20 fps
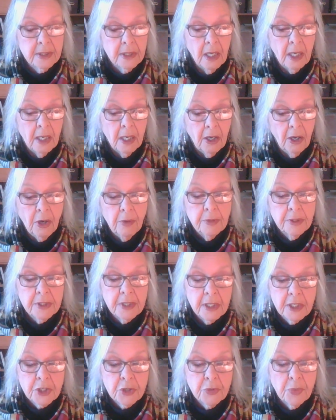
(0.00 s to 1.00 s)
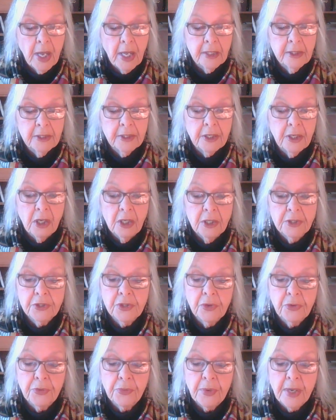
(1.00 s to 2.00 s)
Homosexuality
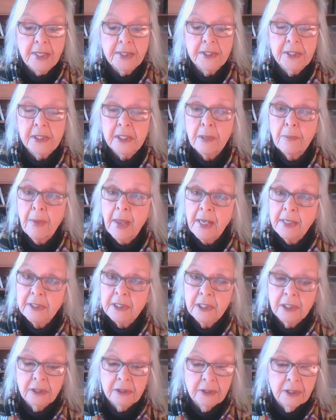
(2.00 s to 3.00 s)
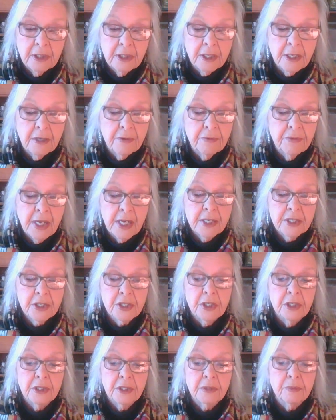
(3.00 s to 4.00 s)
also threatens the masculinity of
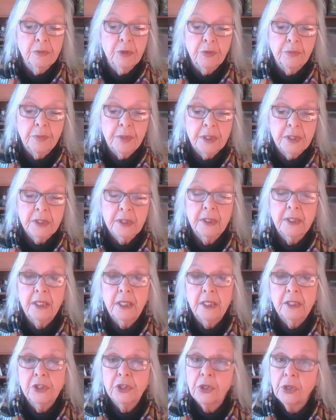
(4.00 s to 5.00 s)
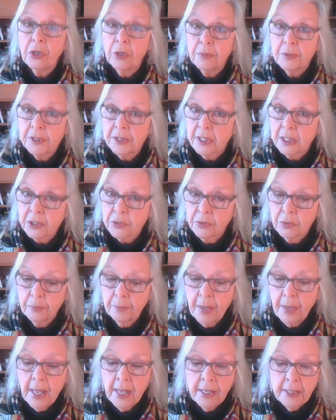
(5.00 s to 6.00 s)
nationalist movements, leading to homosexual
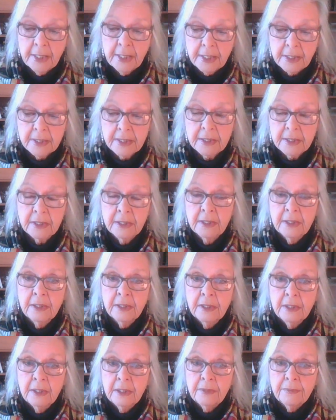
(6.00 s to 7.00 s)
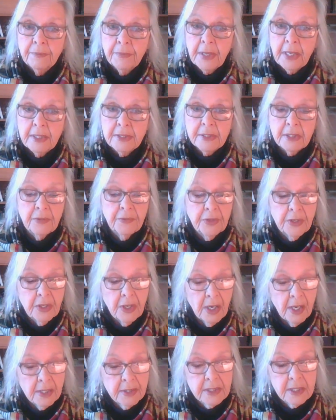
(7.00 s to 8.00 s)
panics, as in the
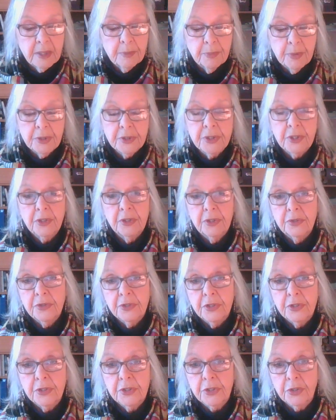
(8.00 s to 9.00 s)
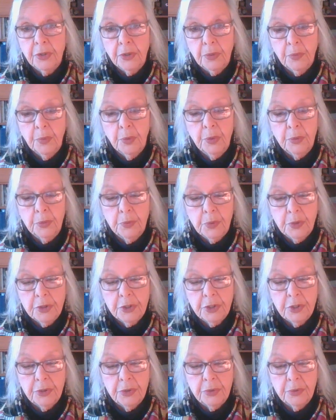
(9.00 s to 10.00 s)
Nazi persecutions during World War
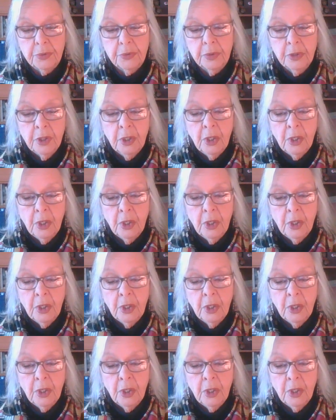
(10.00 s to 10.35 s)
II,